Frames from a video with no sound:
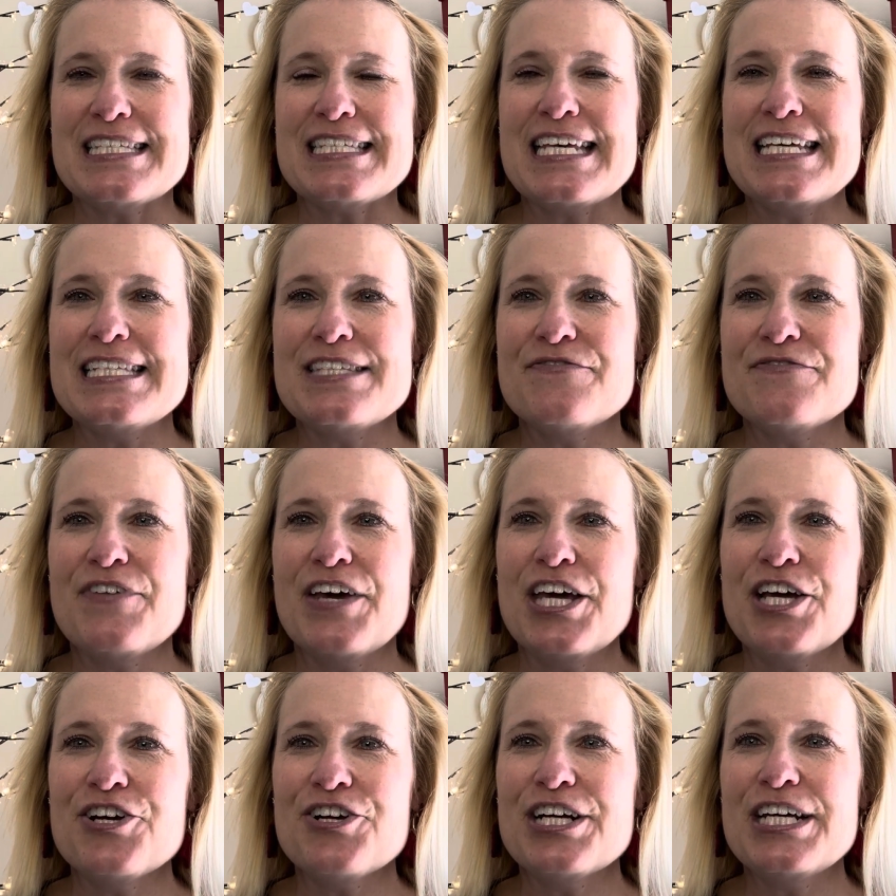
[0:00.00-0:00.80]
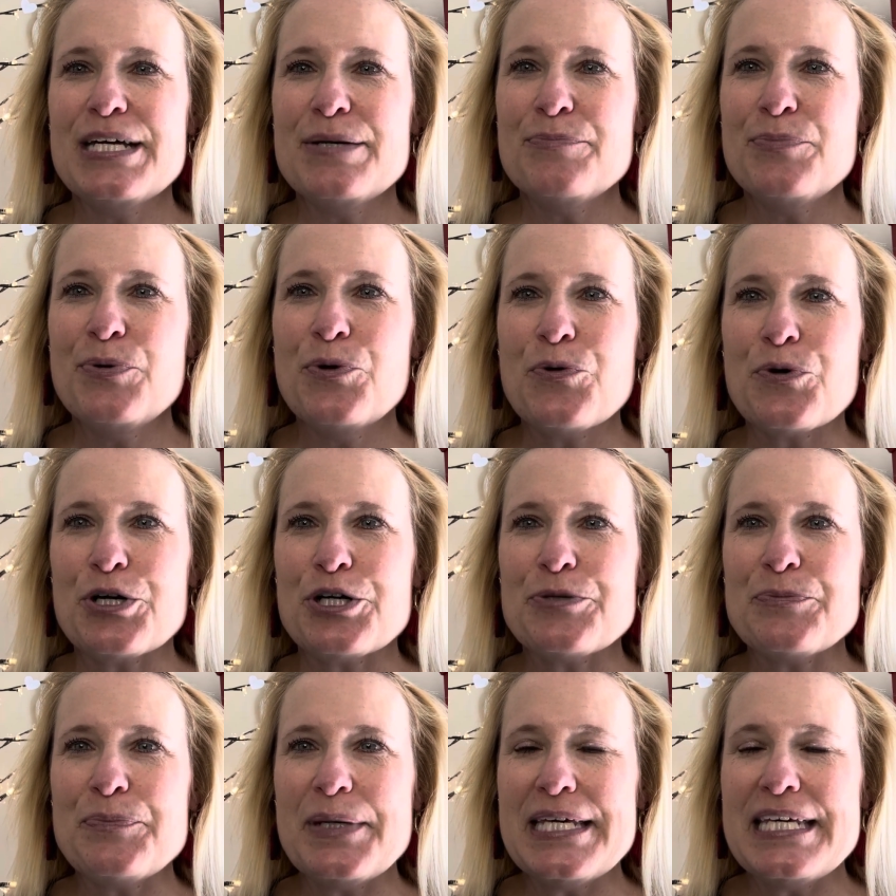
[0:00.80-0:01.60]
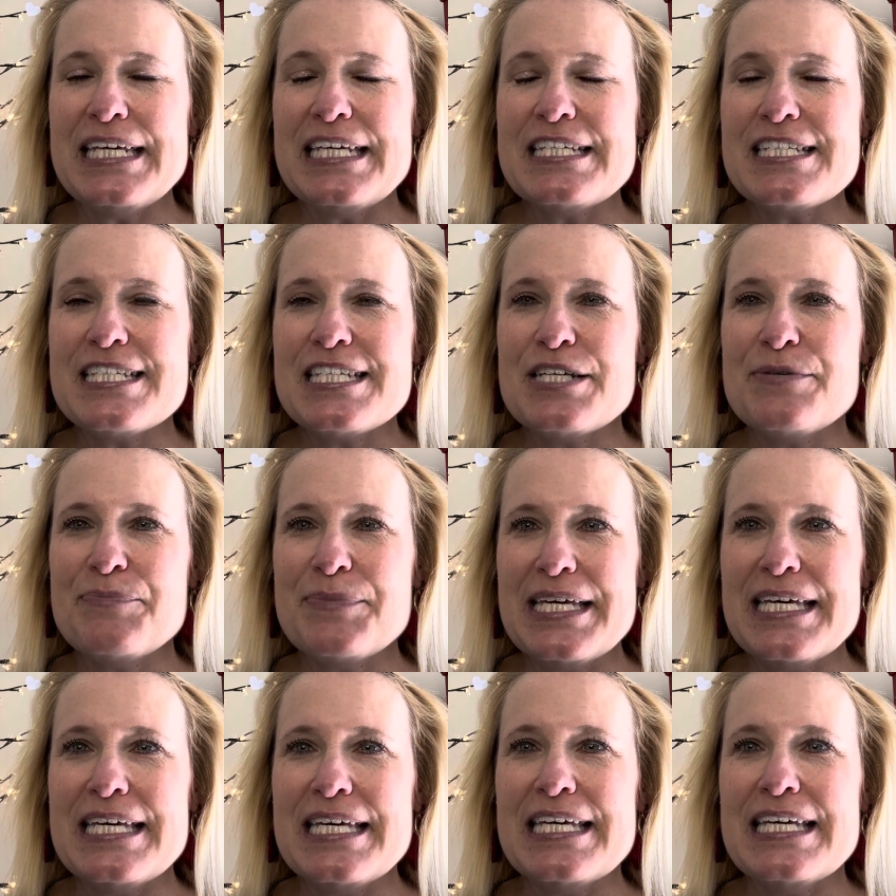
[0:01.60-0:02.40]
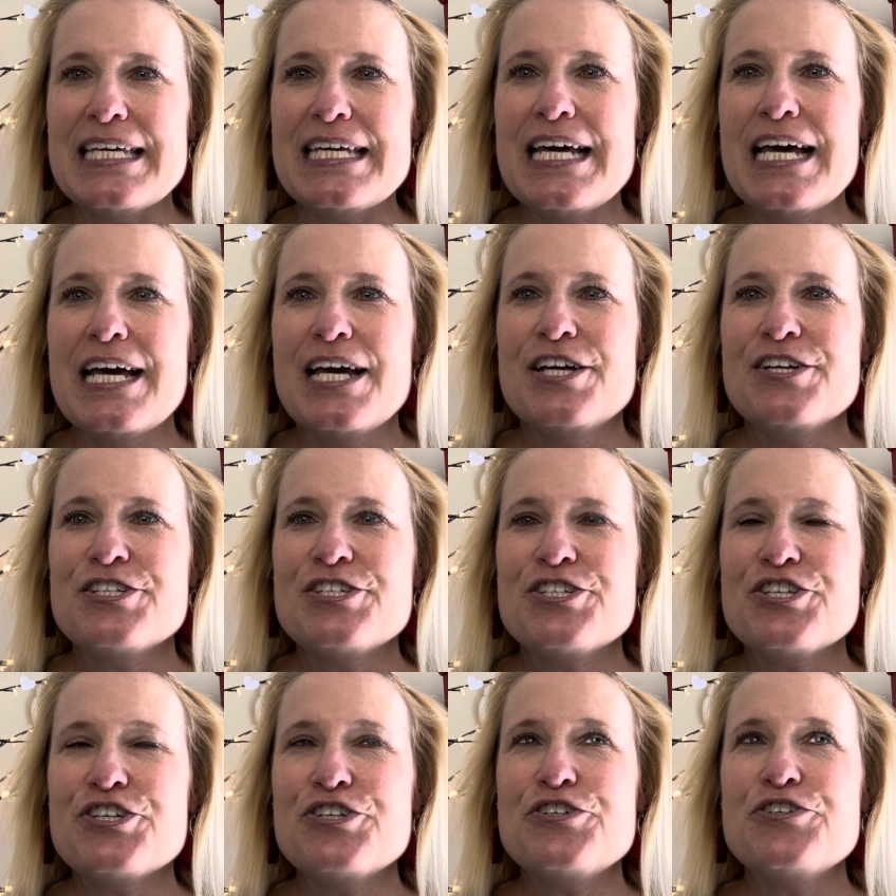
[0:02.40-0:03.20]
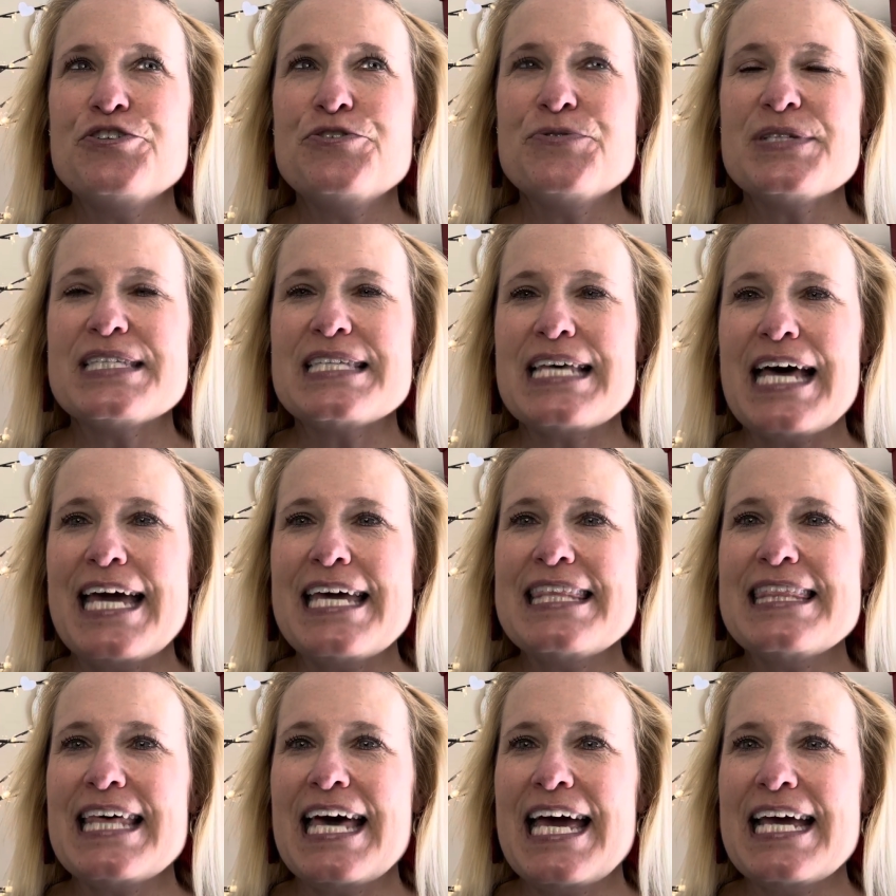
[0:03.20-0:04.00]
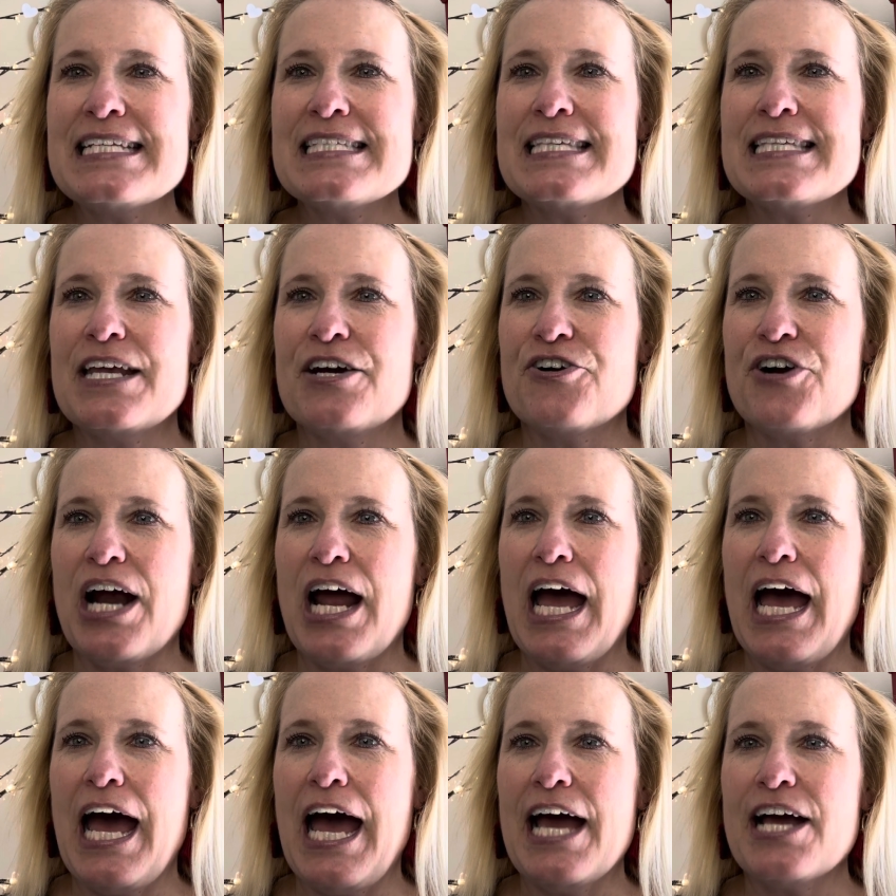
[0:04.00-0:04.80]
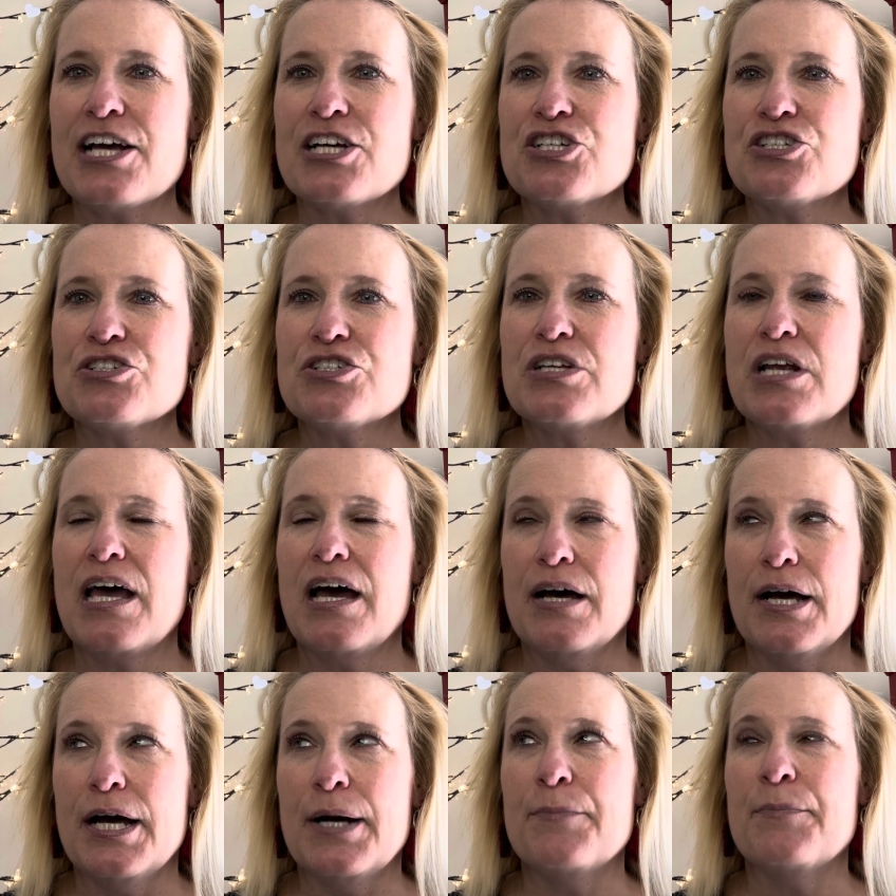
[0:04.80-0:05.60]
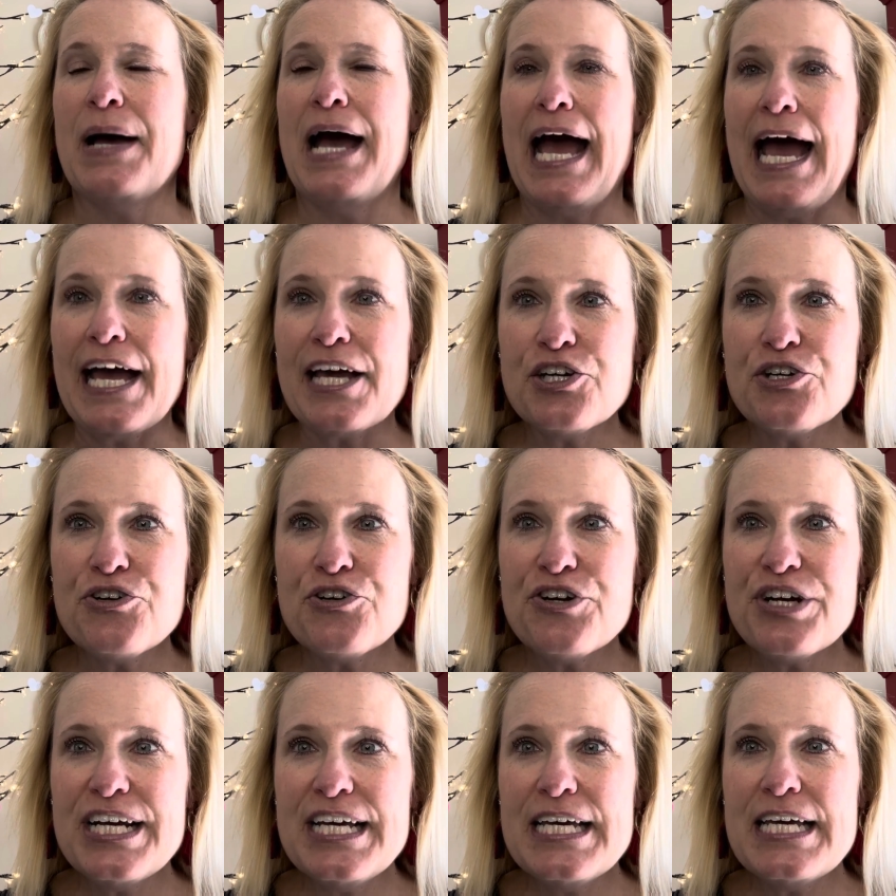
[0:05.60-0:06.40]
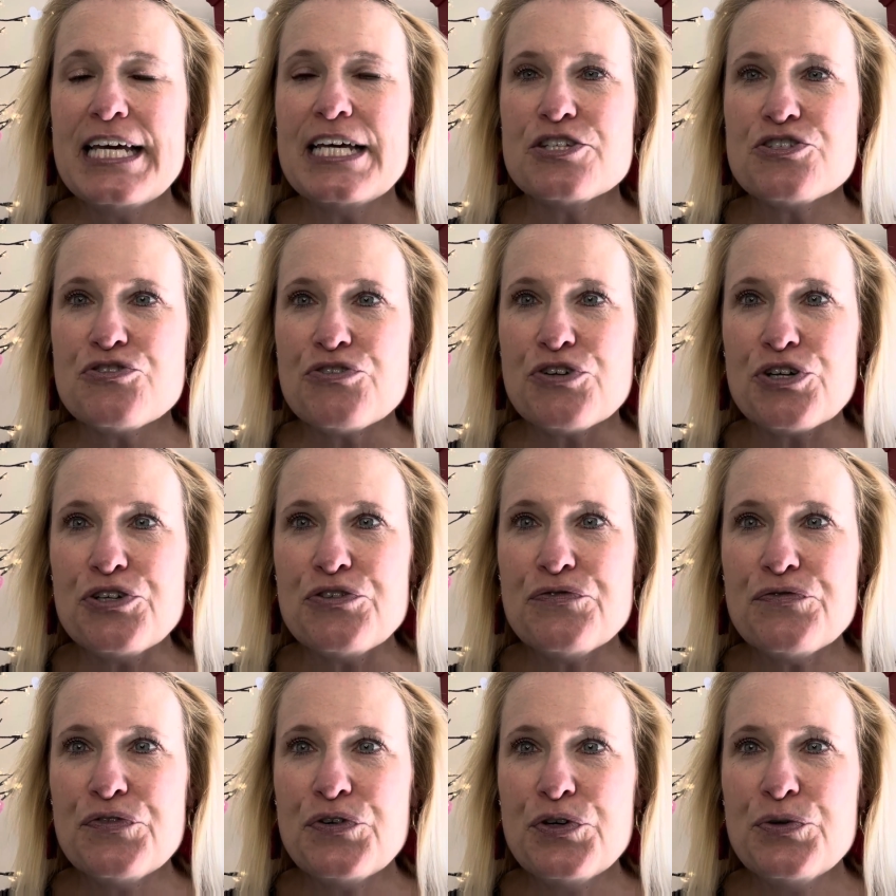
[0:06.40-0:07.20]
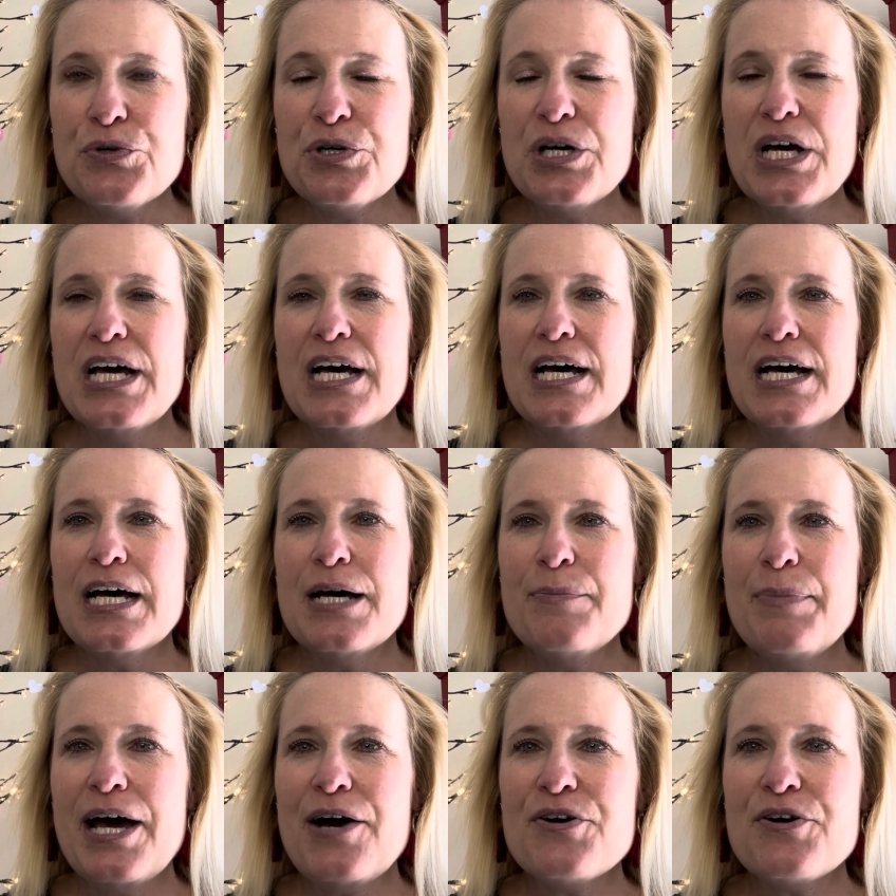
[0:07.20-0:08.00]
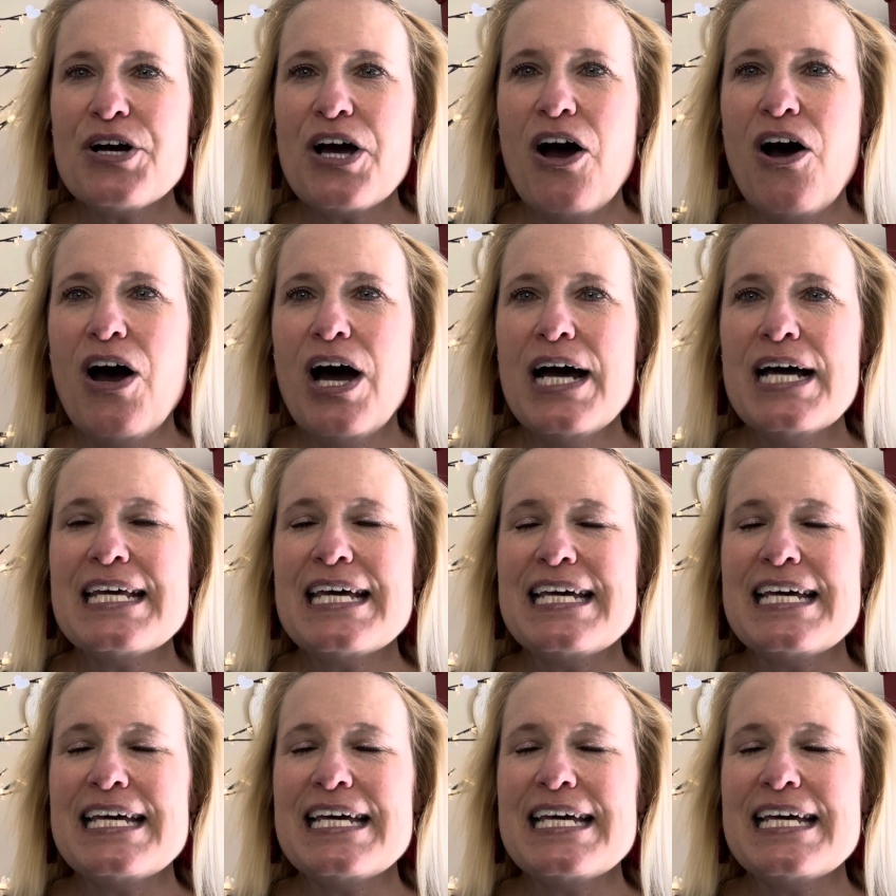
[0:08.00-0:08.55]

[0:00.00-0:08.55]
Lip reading: It's very important to me to say things that are accurate and truthful about God.